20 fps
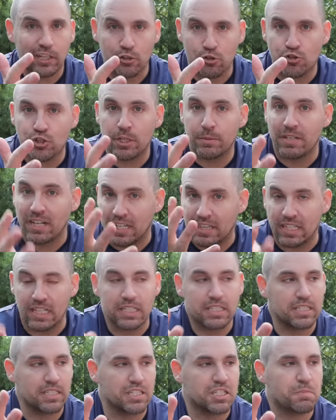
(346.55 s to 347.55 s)
contributed, I
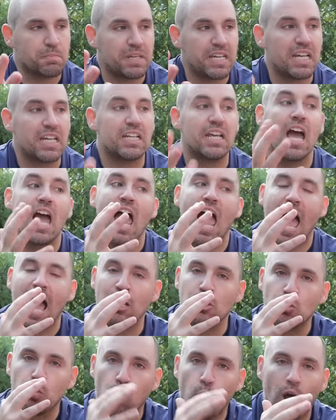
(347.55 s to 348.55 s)
think, to the speed,
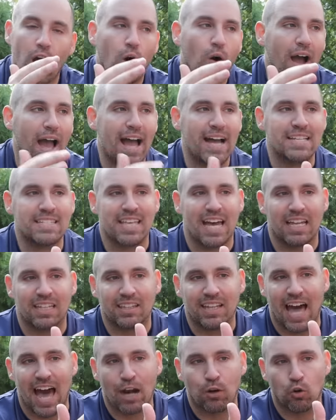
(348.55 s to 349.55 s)
as well as that
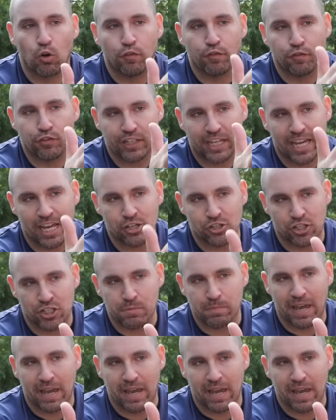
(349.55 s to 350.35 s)
lateral flange that's